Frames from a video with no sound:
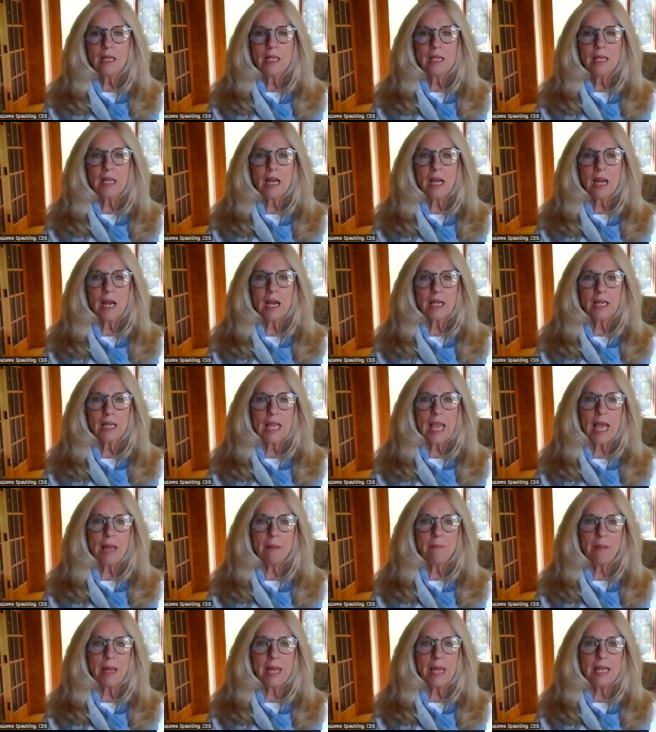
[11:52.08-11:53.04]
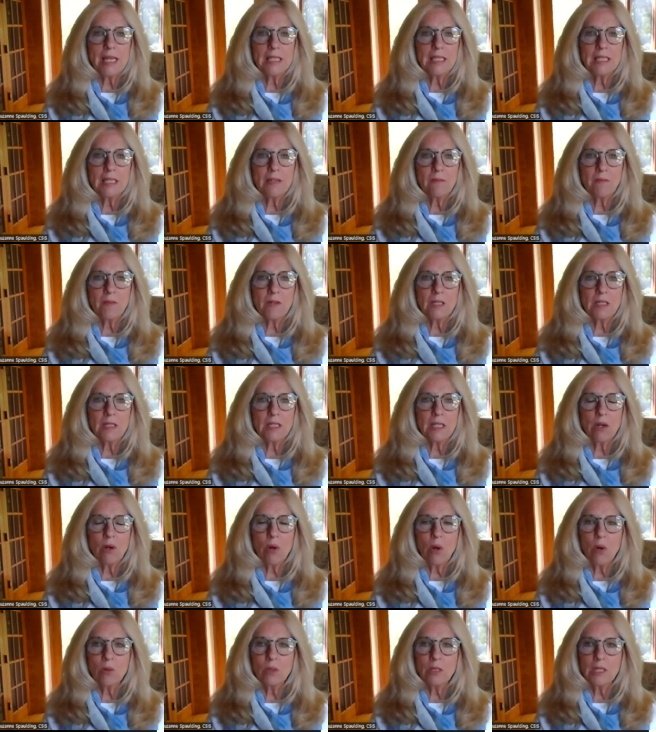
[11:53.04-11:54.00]
it, uh, can make a difference and
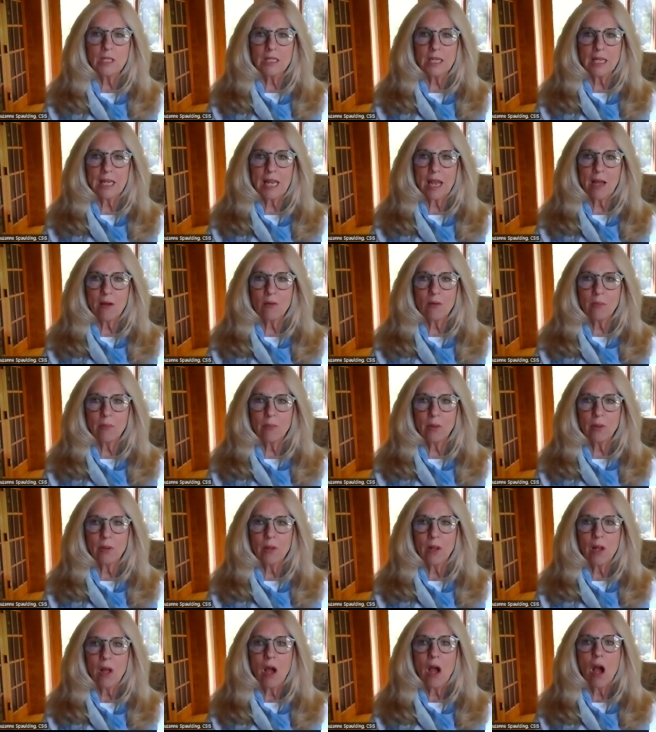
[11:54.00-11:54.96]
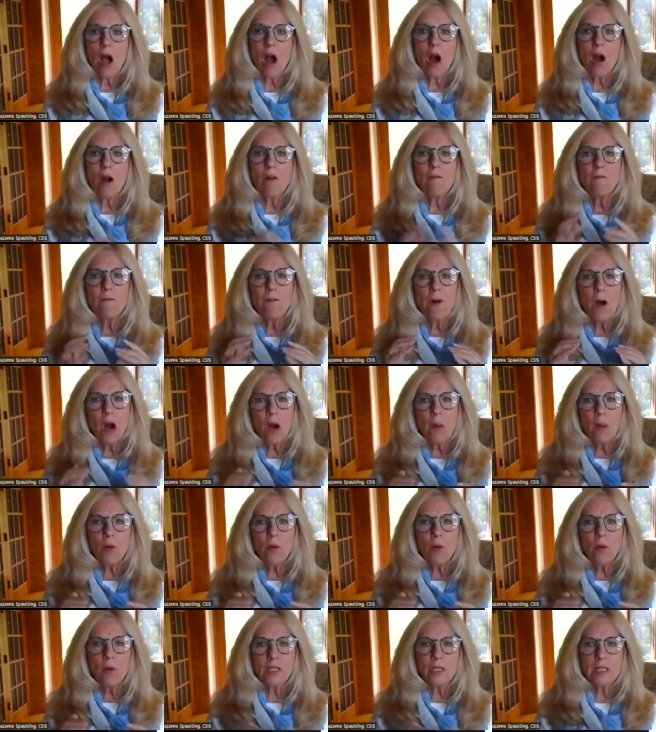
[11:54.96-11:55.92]
hold it accountable are far
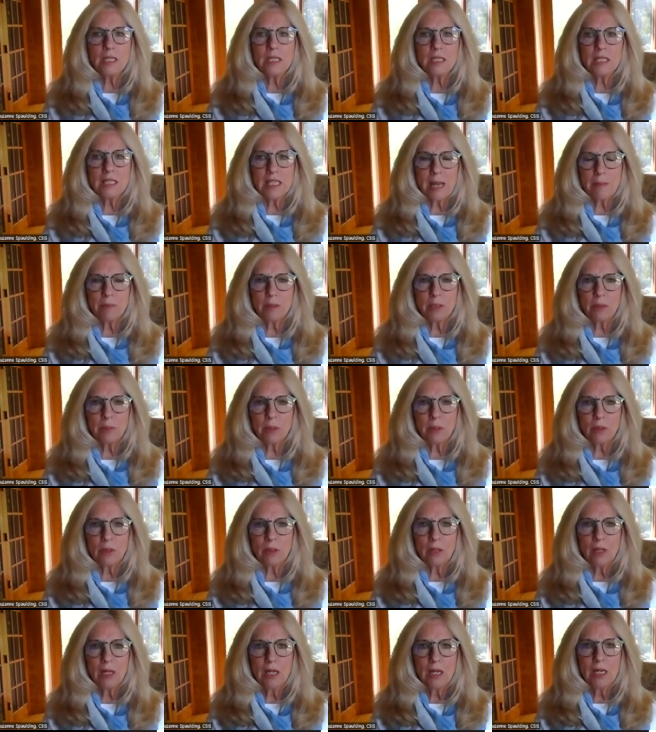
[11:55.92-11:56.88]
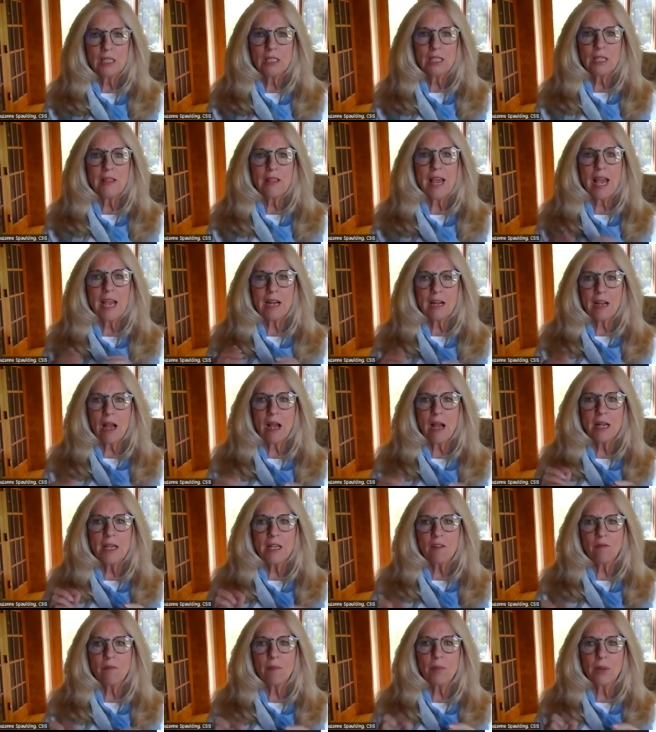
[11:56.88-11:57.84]
more susceptible to that
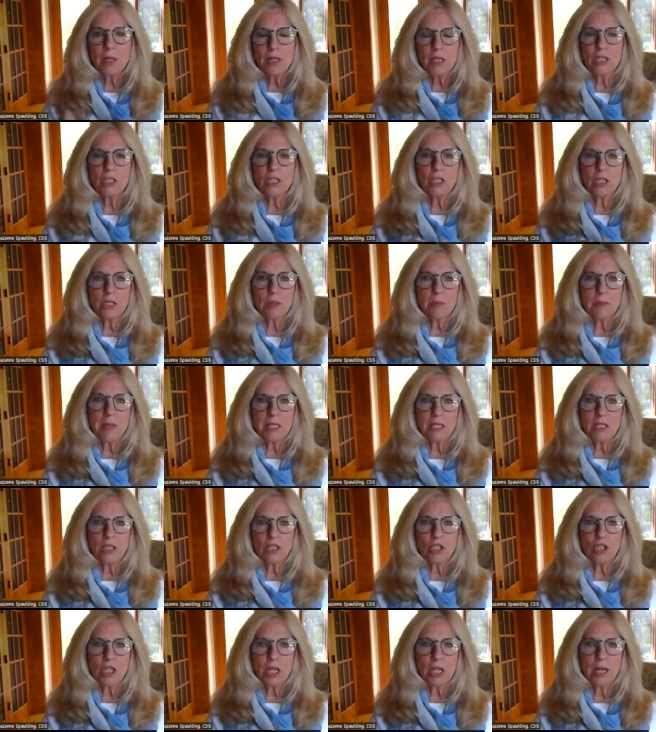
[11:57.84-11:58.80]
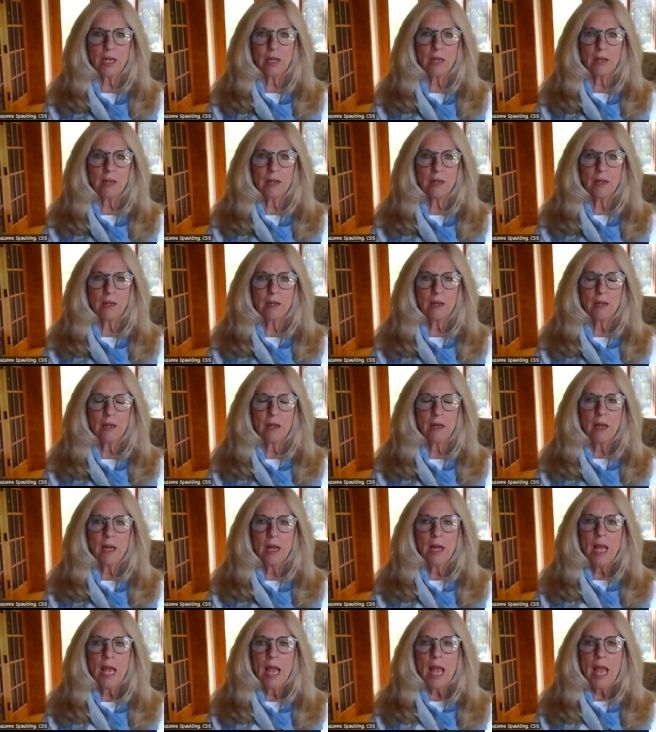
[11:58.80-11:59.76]
kind of pernicious messaging.
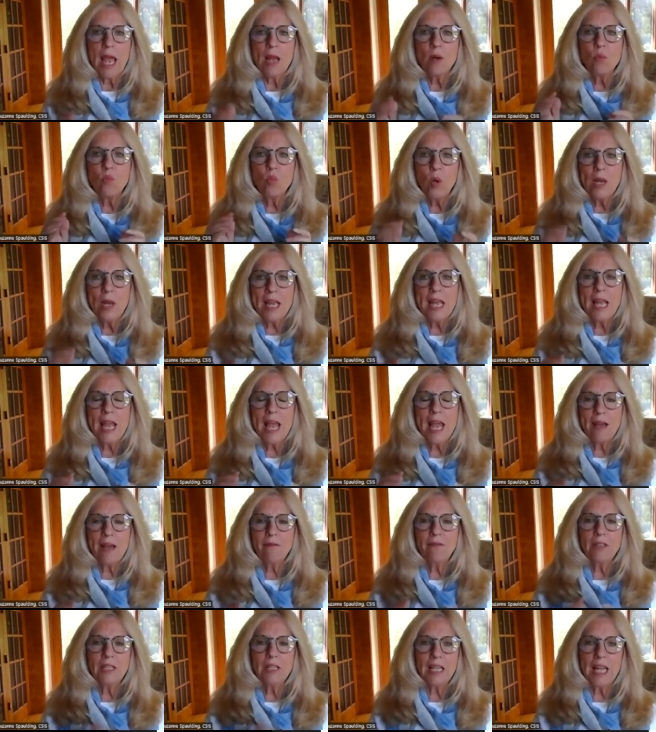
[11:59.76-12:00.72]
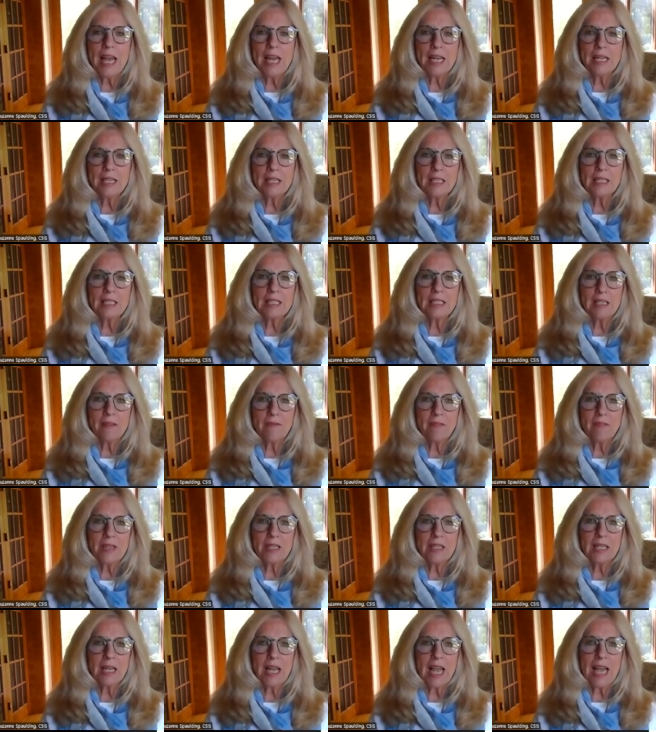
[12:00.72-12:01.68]
And we have let
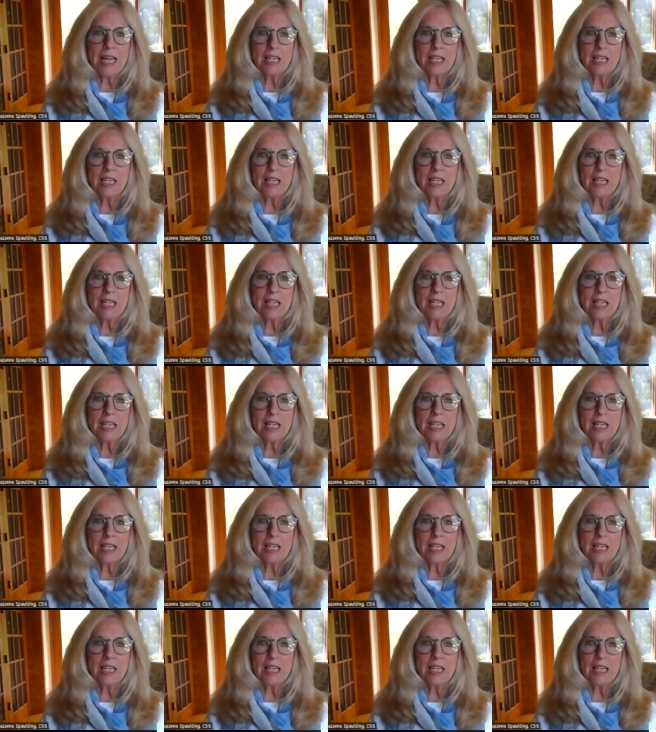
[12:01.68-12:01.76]
civic